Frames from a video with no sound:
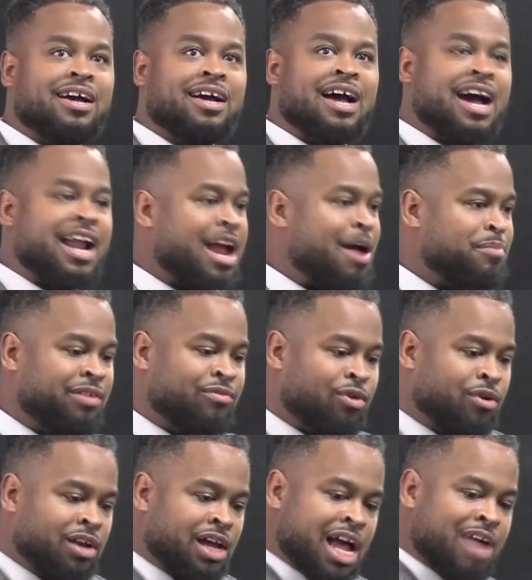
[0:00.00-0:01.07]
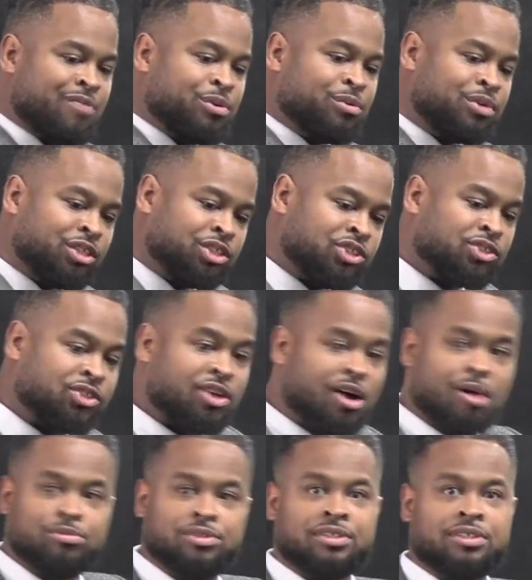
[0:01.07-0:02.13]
And I believe all of heaven would have stopped